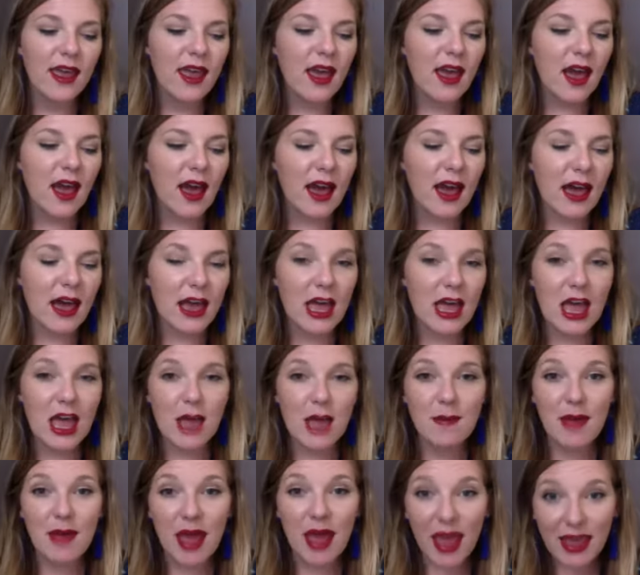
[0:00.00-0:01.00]

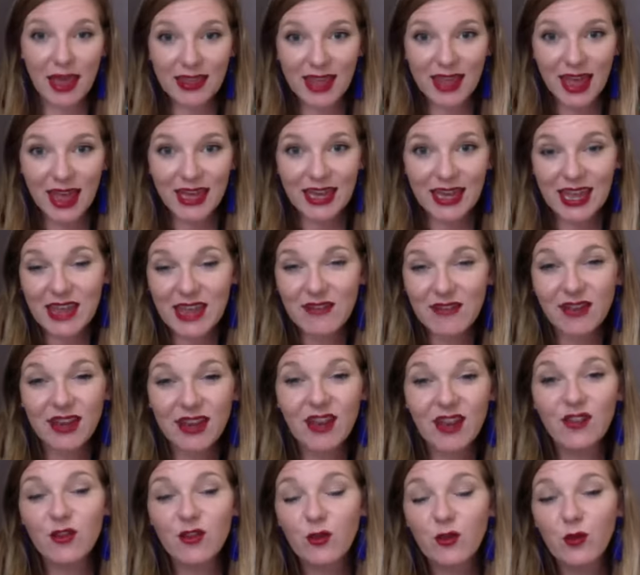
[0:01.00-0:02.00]
and then even
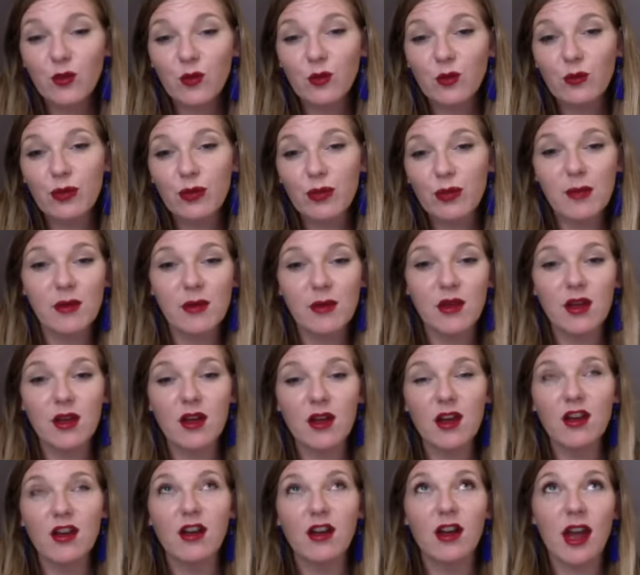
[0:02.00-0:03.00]
if people,
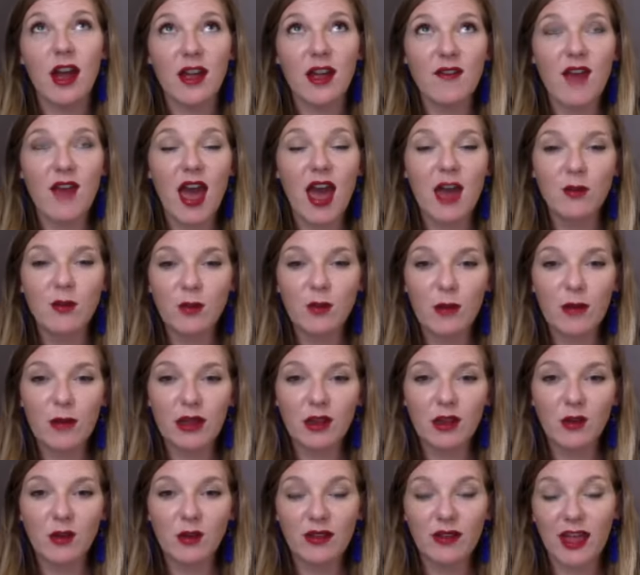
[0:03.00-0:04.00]
or I've had women
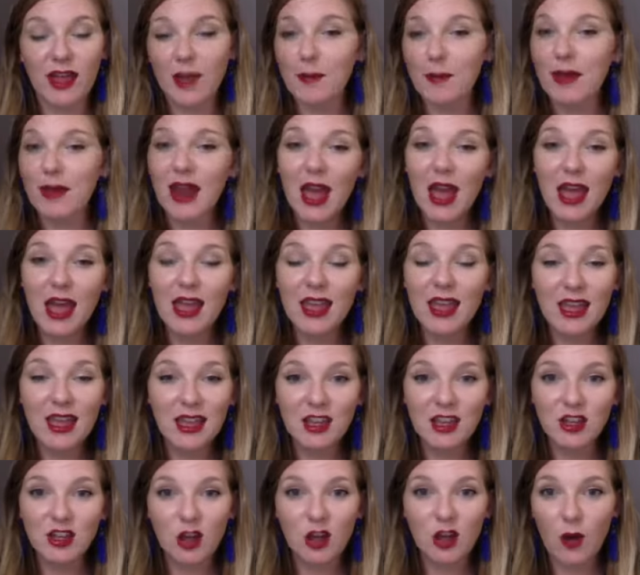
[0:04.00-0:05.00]
who are like, but
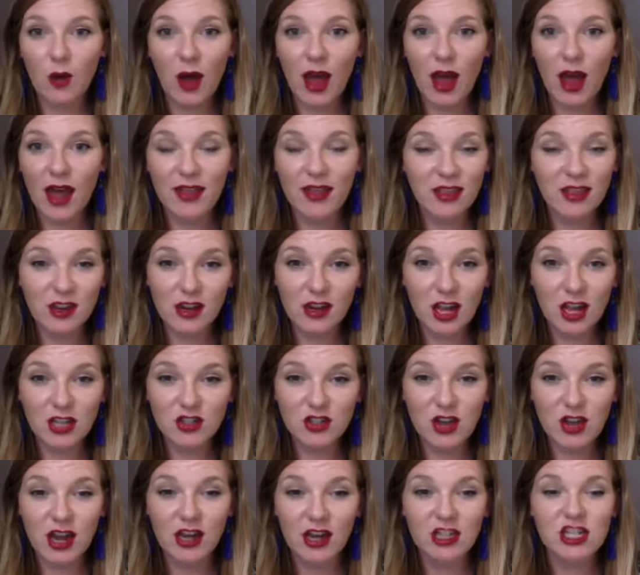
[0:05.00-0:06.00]
they're not
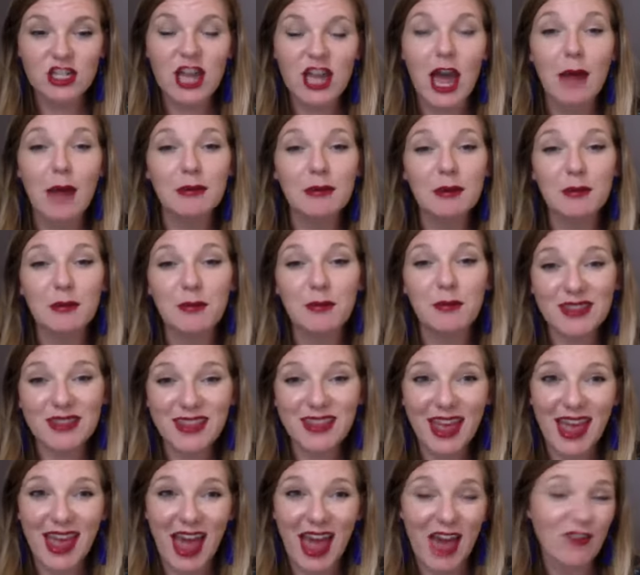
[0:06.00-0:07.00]
dry or chapped, but
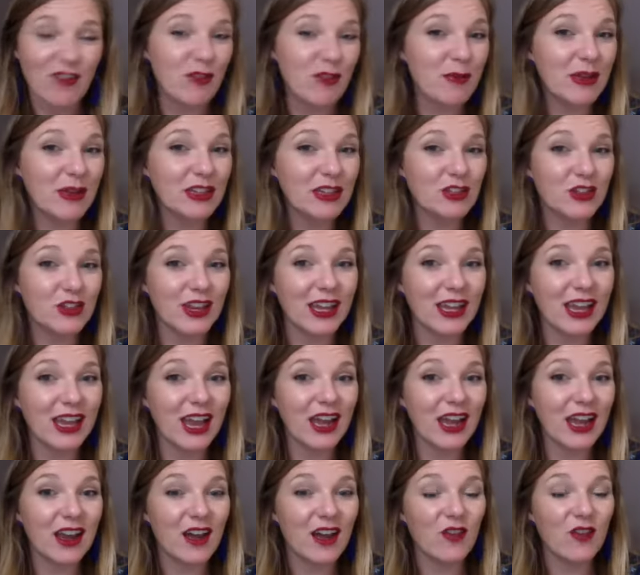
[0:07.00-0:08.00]
they haven't been drinking
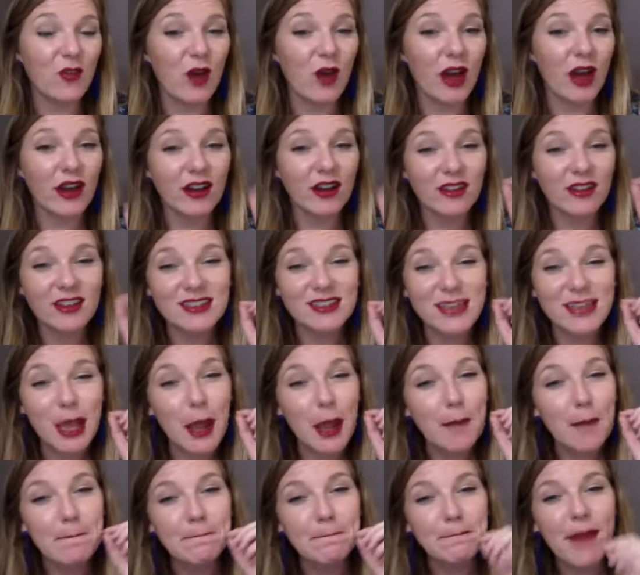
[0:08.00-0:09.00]
enough water. There's like
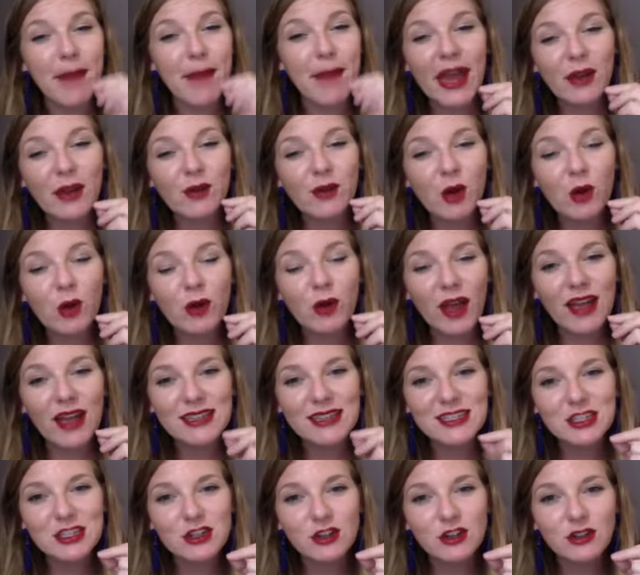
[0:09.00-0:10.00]
micro
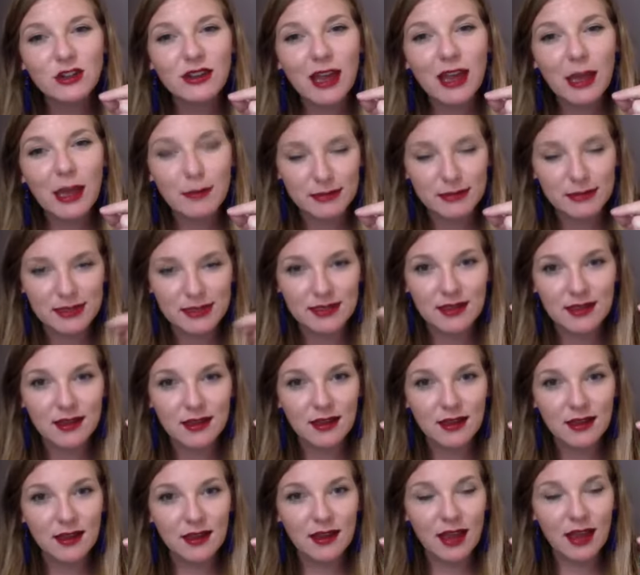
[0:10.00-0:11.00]
cuts in your lips,
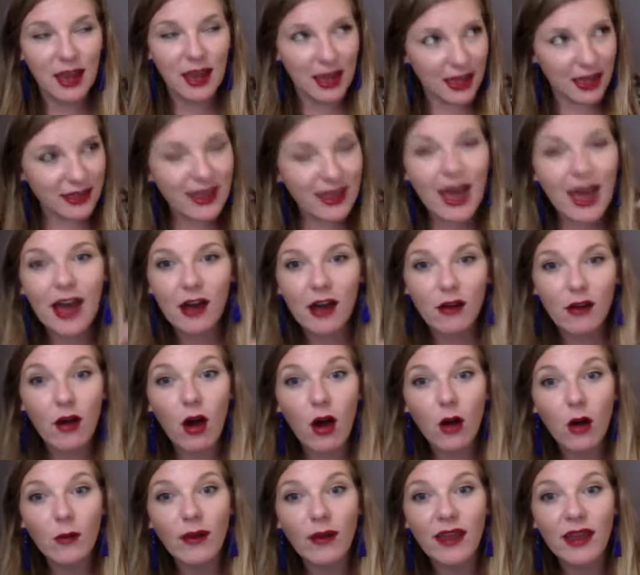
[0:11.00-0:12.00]
and that
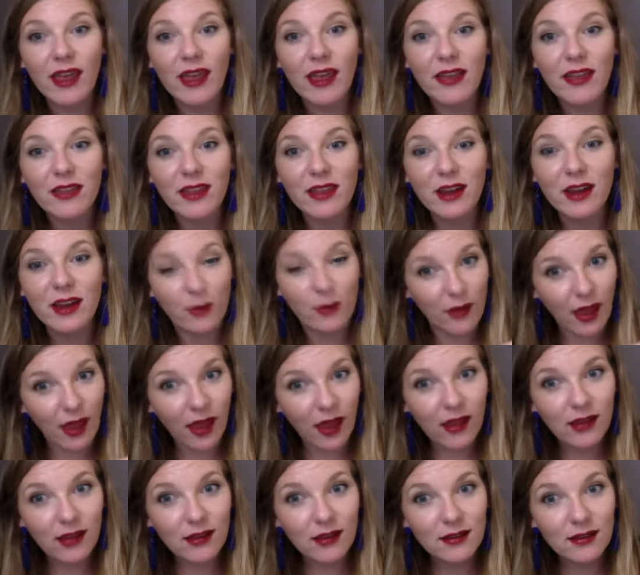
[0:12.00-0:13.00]
alcohol will get in there,
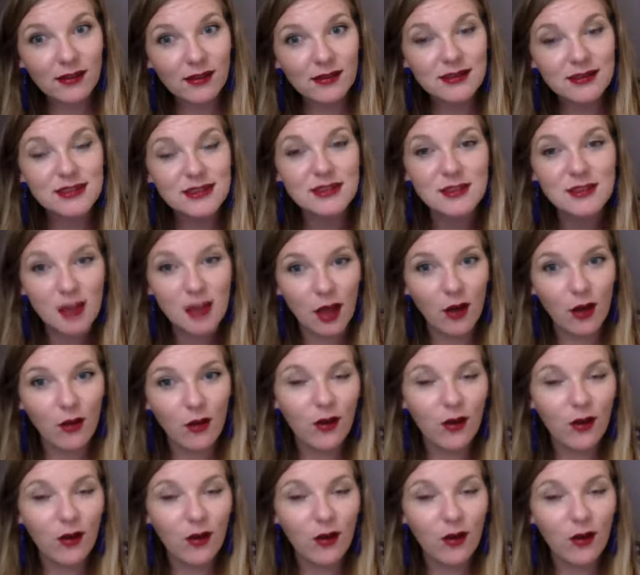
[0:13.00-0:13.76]
okay? So